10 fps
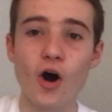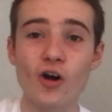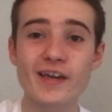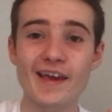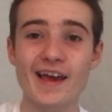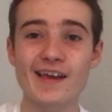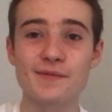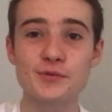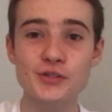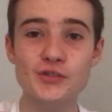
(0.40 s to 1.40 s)
Okay, I
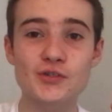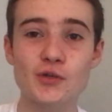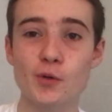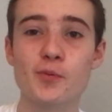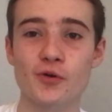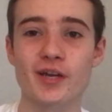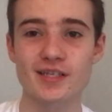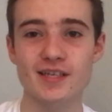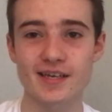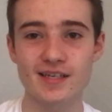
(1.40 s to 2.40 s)
am super
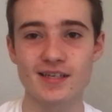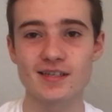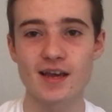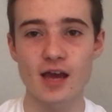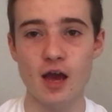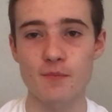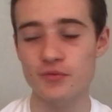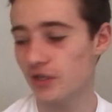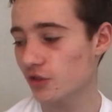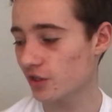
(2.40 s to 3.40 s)
excited.
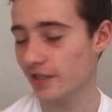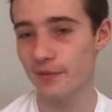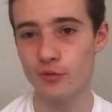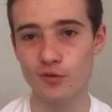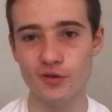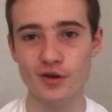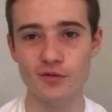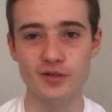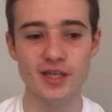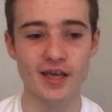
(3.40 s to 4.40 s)
This just came through the
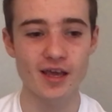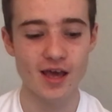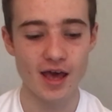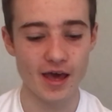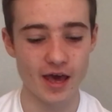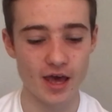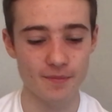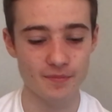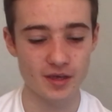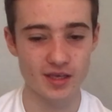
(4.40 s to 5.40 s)
other day.
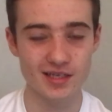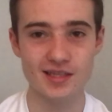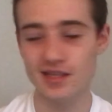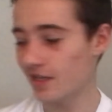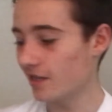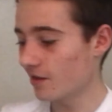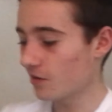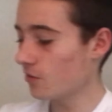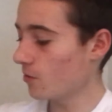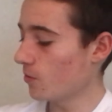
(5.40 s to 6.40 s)
It's the
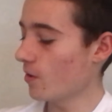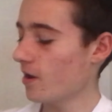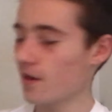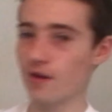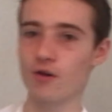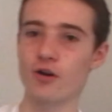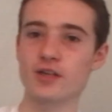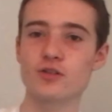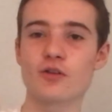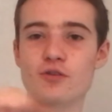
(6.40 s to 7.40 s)
new, or
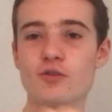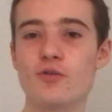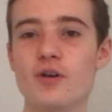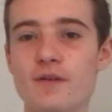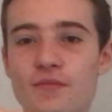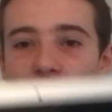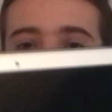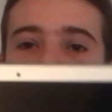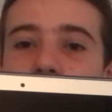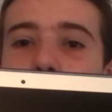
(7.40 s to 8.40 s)
it's not the new,
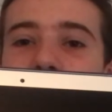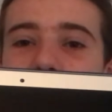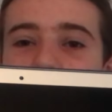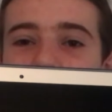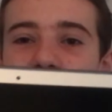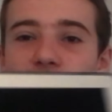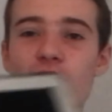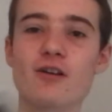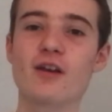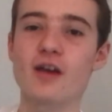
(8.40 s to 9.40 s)
it's the Macbook
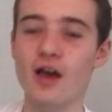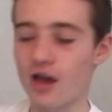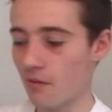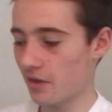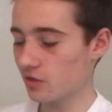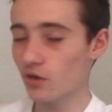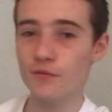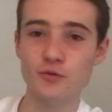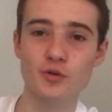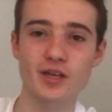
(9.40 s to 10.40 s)
Air. It's not
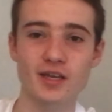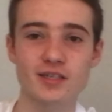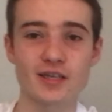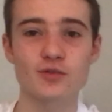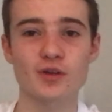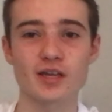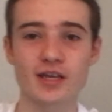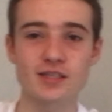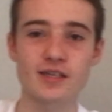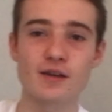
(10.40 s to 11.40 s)
from 2018,
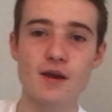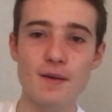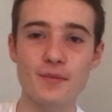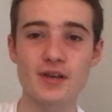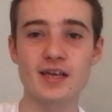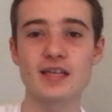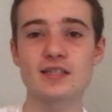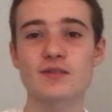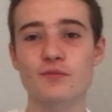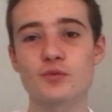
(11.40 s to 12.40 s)
2019, but
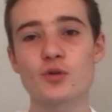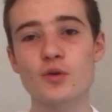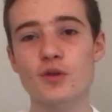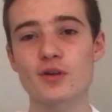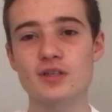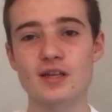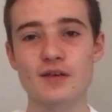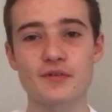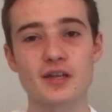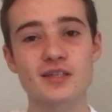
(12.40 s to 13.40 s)
it's from
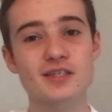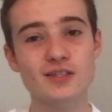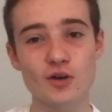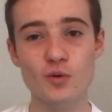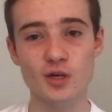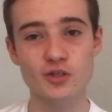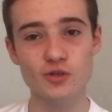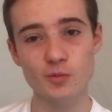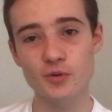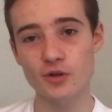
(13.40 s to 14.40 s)
2011. It still works
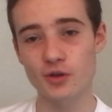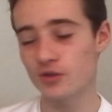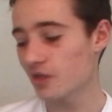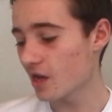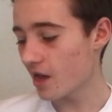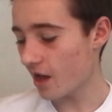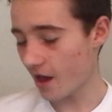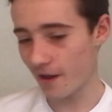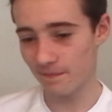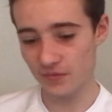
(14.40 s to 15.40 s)
super good.
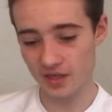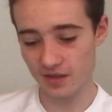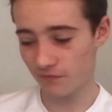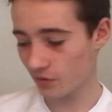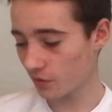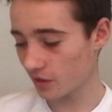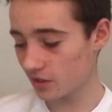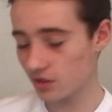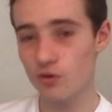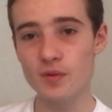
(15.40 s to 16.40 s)
Everything's
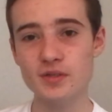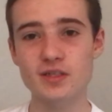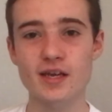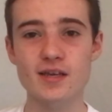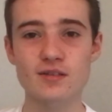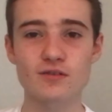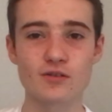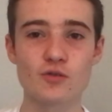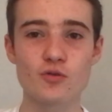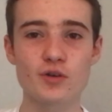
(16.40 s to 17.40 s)
still up to date. It's in
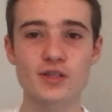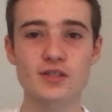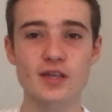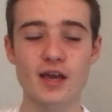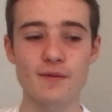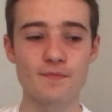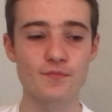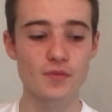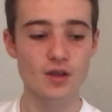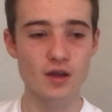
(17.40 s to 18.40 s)
the newest
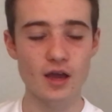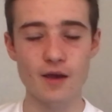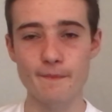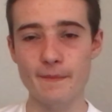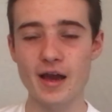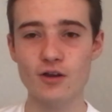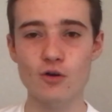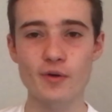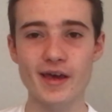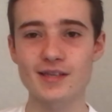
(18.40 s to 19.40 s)
Mac
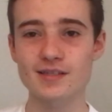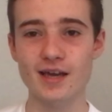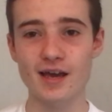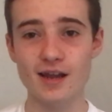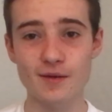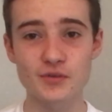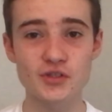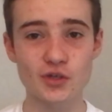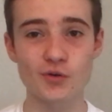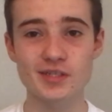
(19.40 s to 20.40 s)
OS, and I'm
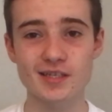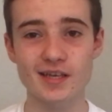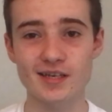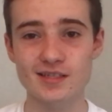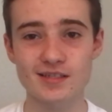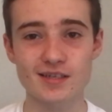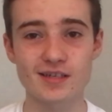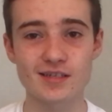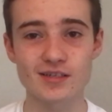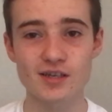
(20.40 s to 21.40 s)
so
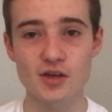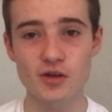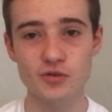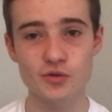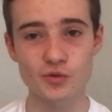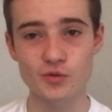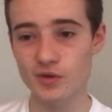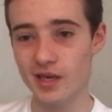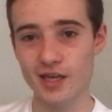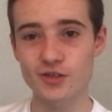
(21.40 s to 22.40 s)
excited to
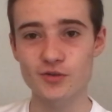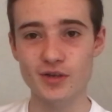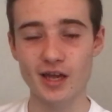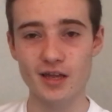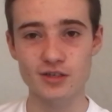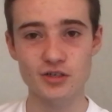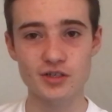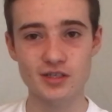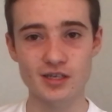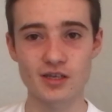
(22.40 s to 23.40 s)
get into it and
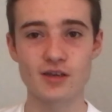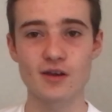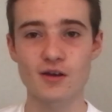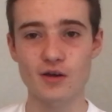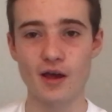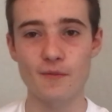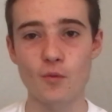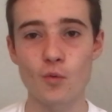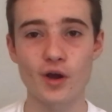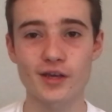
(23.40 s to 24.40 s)
see
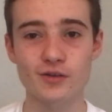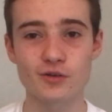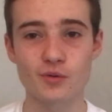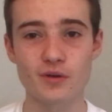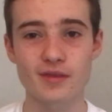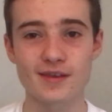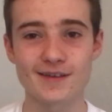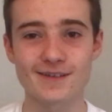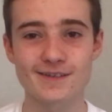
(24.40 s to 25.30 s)
what I can do with it.